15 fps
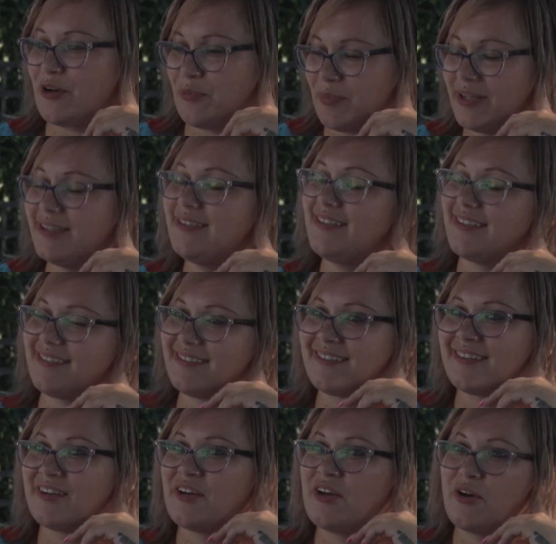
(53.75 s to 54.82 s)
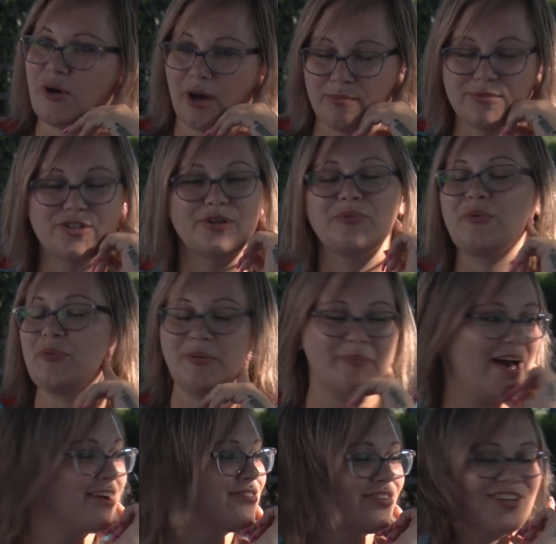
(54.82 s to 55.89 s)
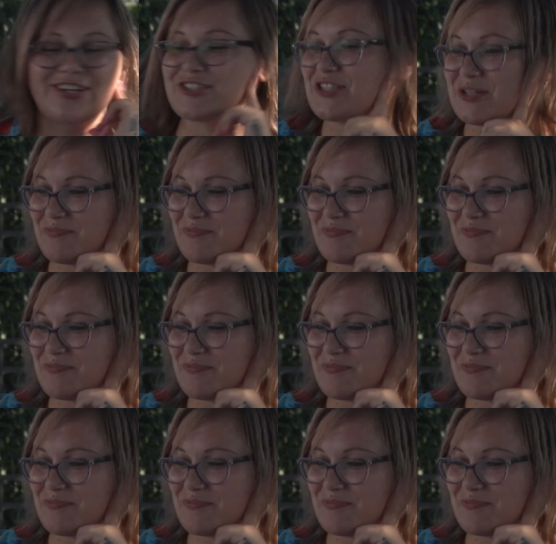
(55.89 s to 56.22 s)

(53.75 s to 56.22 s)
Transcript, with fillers: opened, and I'm sure we'll be back for lunch